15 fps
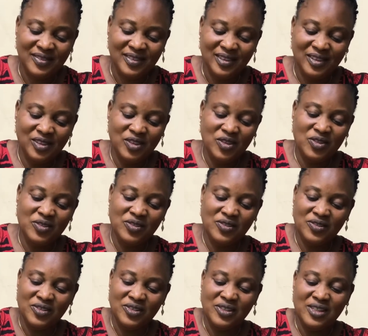So
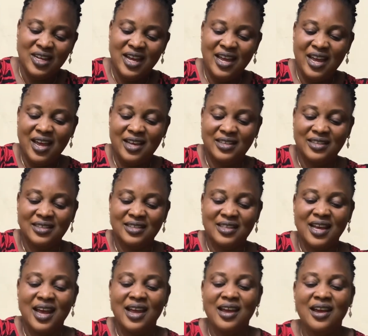yes,
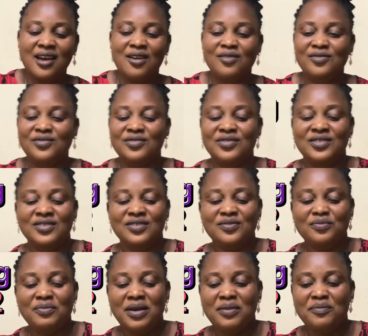I have
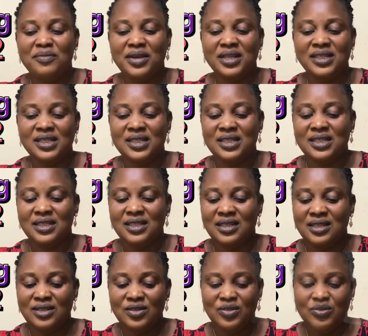my mint
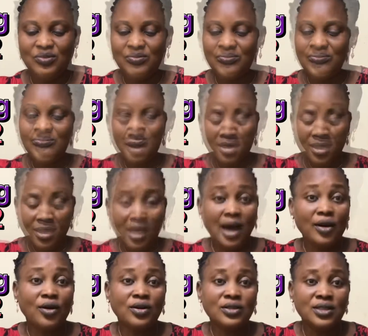juice. This is the
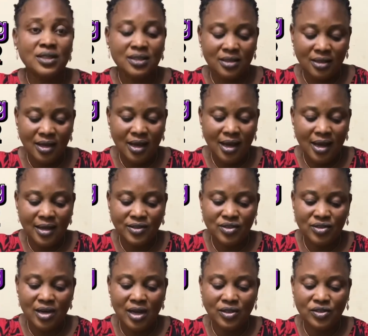carrot
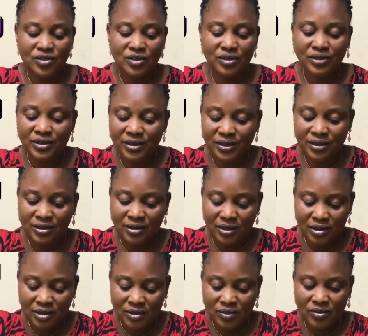extraction
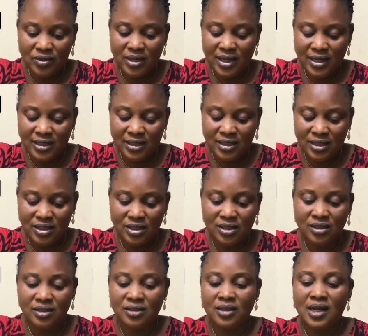to get the
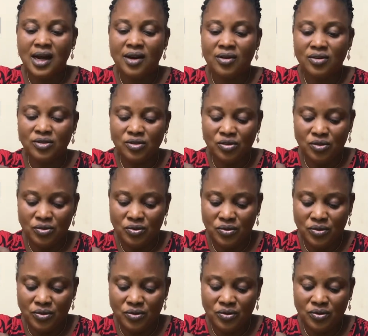carrot
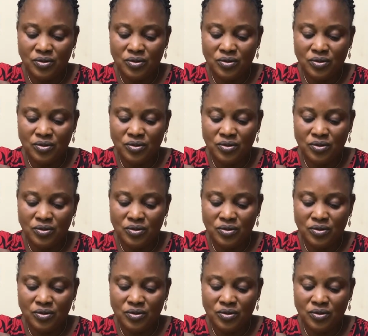juice.